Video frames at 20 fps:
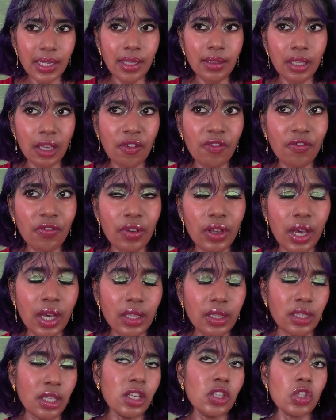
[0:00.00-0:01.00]
I think
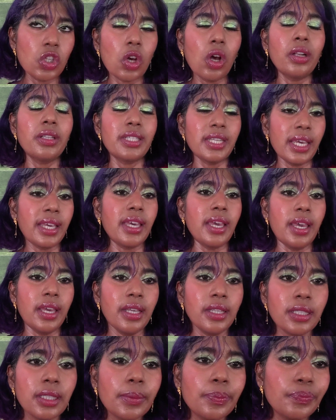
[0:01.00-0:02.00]
it's called
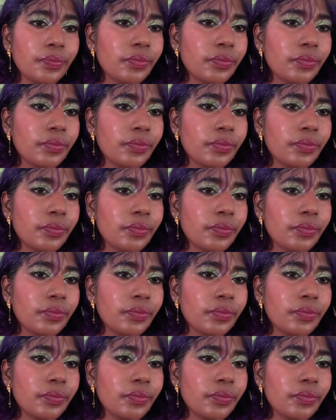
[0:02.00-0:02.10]
decade.